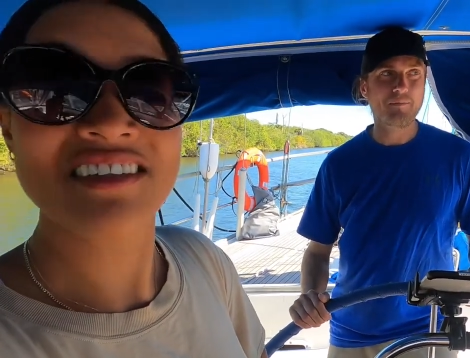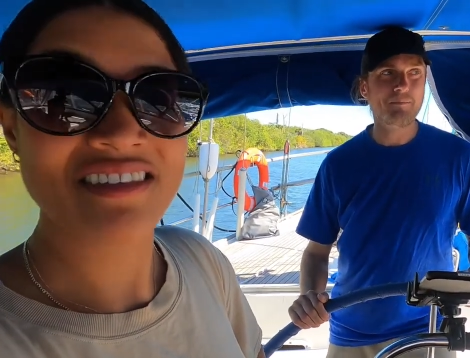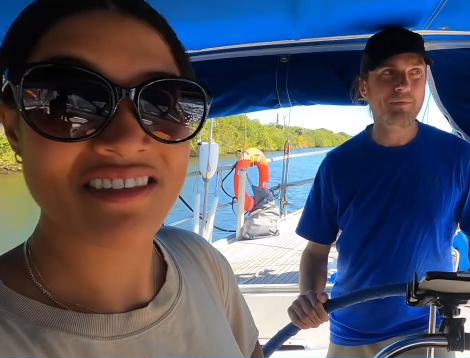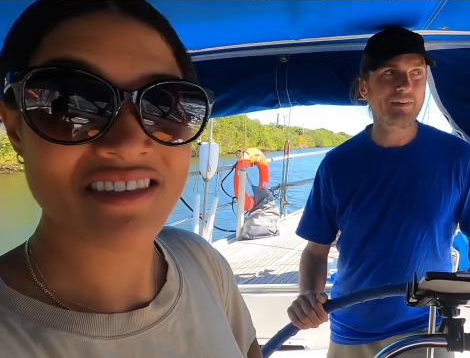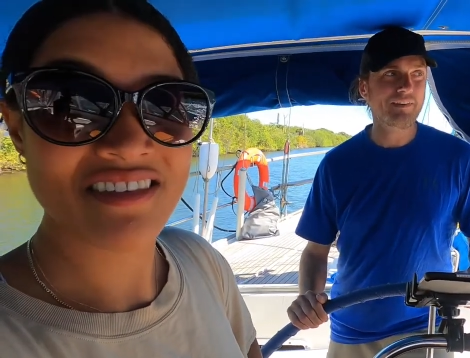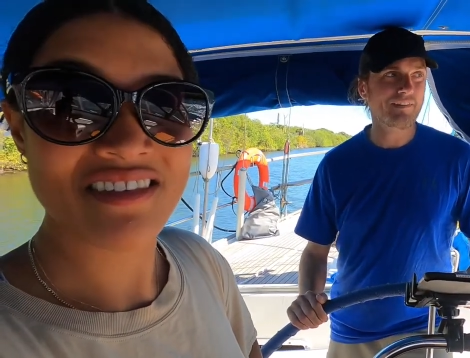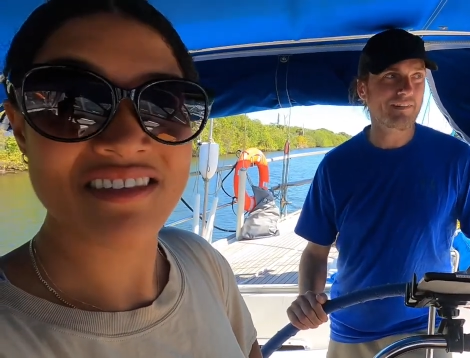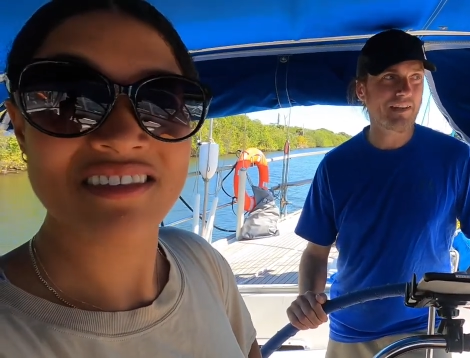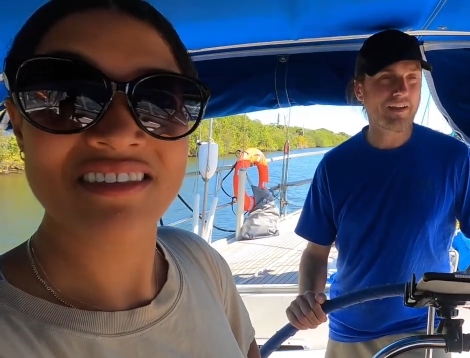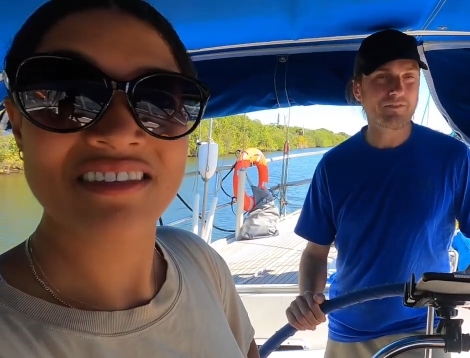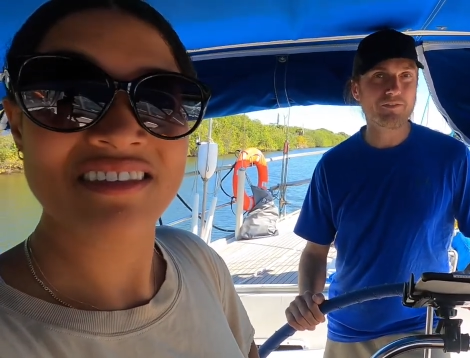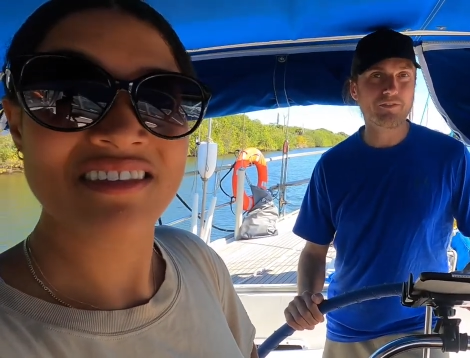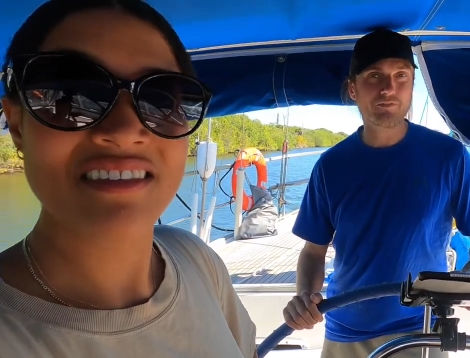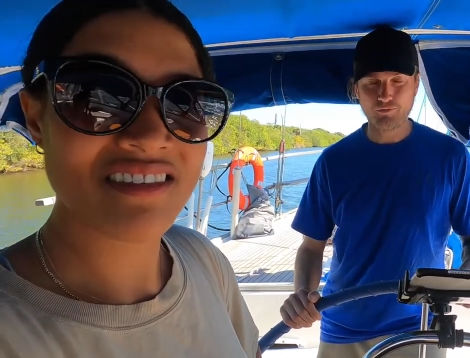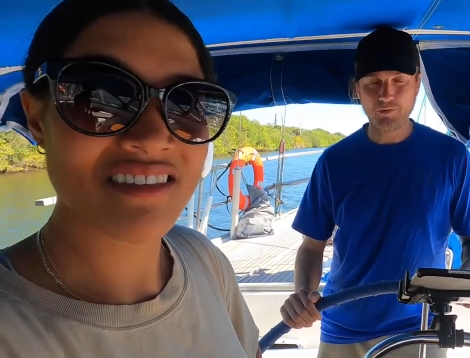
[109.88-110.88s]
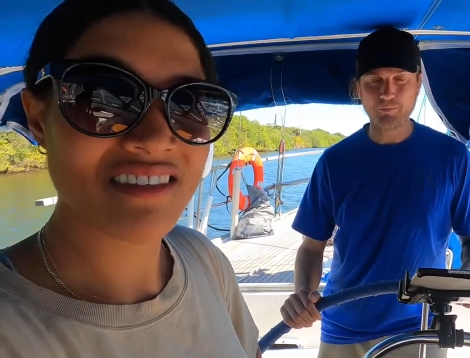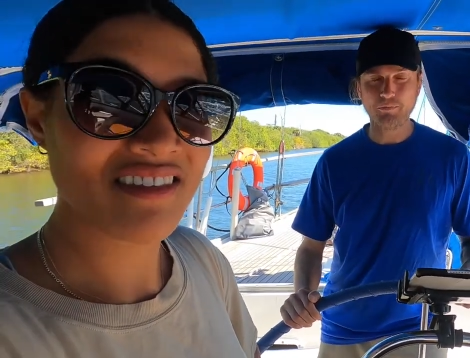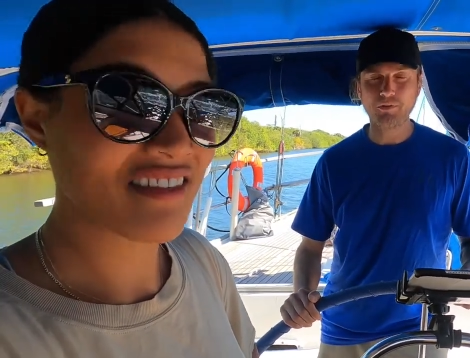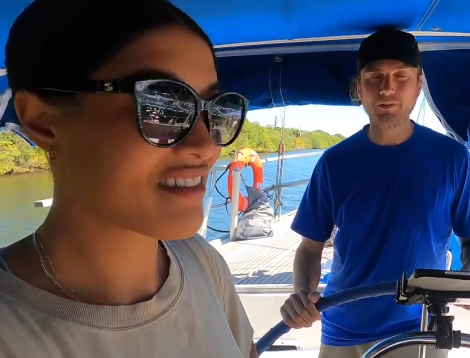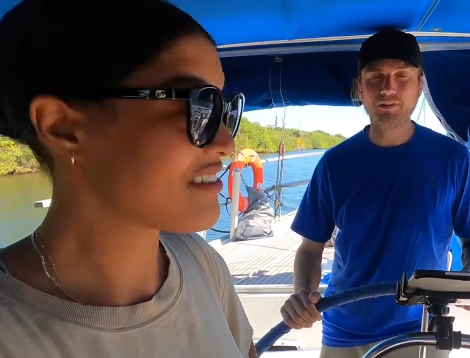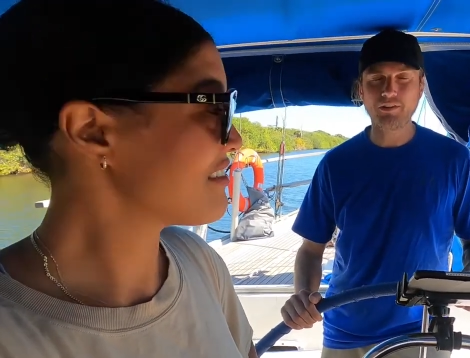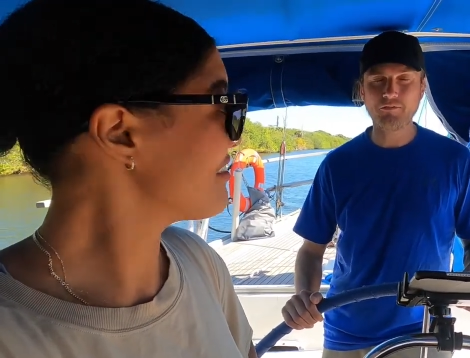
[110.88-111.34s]
Speaker 1: immediately after the
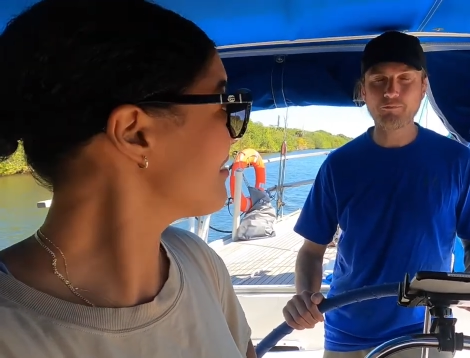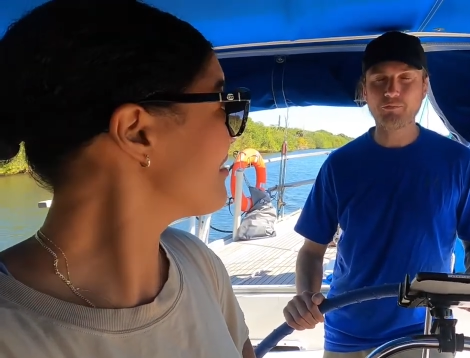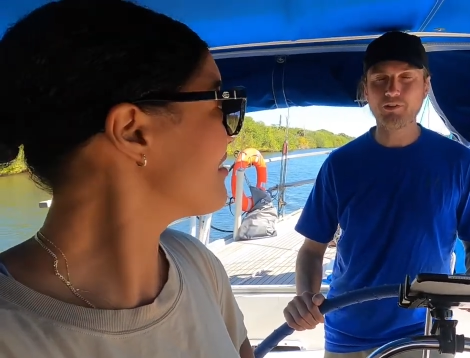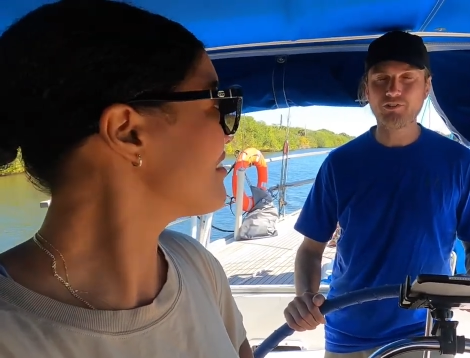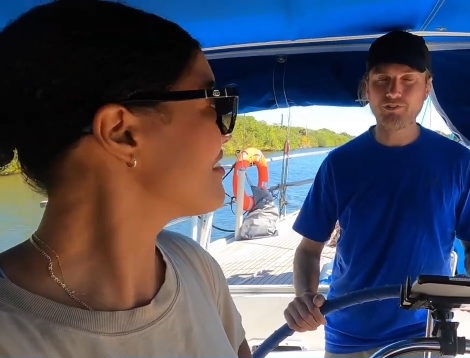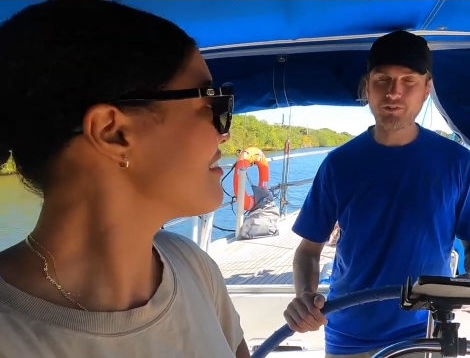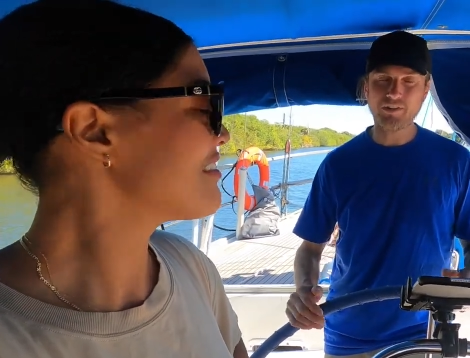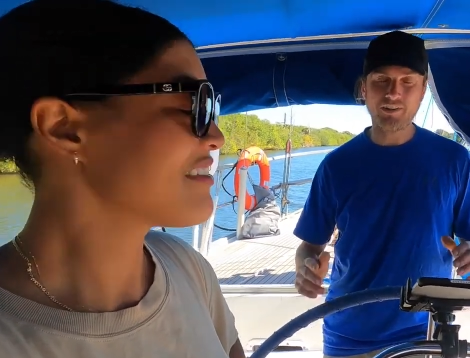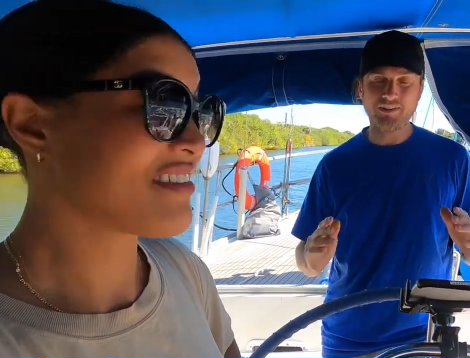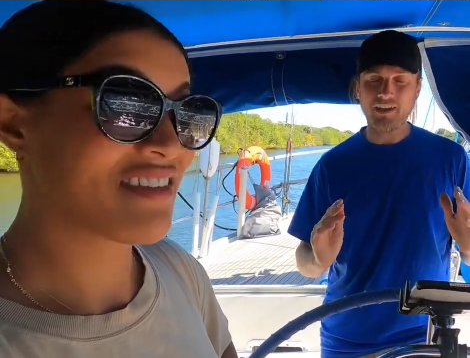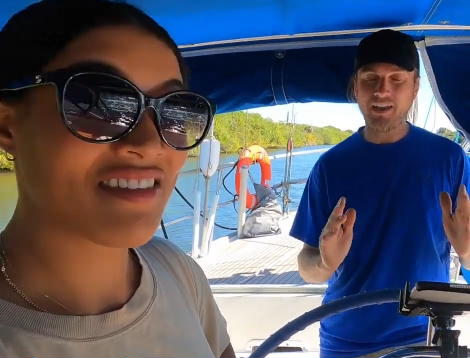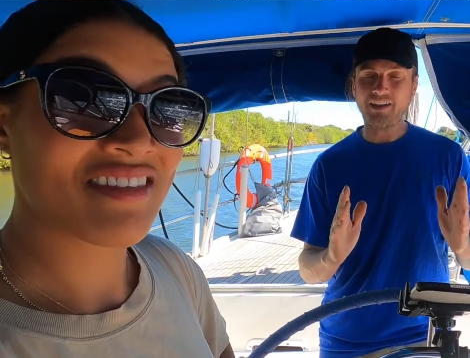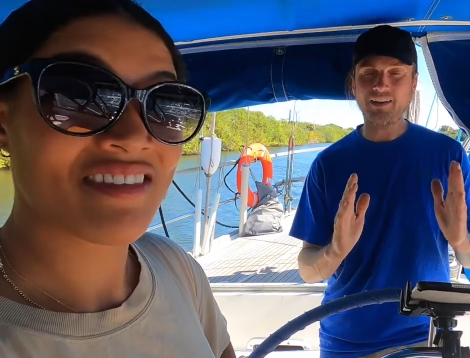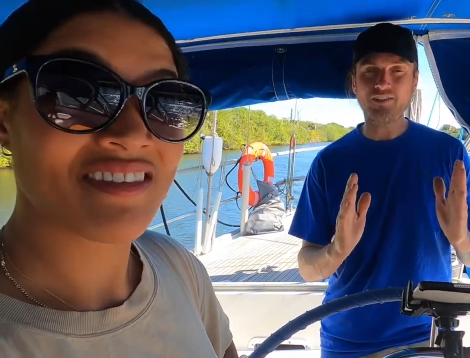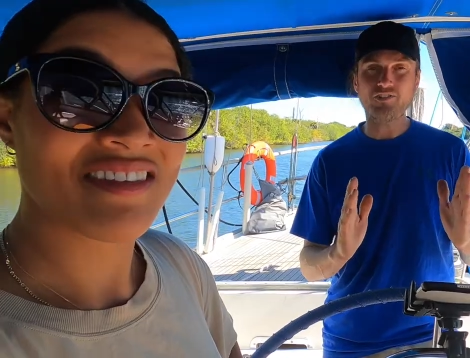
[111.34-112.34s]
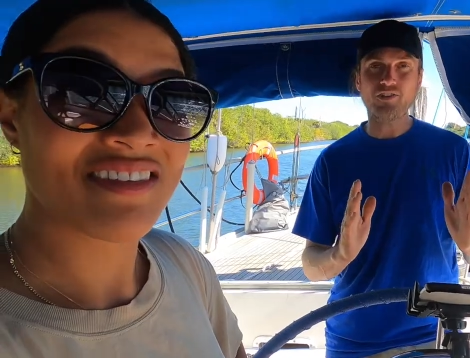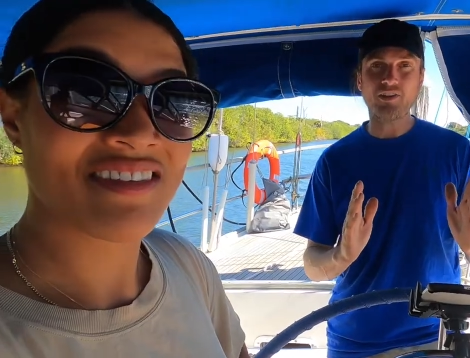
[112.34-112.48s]
triple lift bridge, you're in a tiny